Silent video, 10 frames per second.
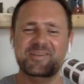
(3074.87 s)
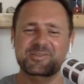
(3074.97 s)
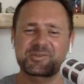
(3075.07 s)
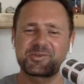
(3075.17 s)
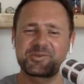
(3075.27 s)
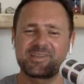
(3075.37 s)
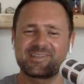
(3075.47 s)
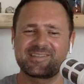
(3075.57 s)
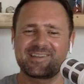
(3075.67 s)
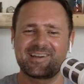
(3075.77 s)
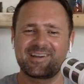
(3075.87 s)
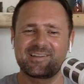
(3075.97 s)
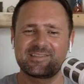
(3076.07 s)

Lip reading: was cool that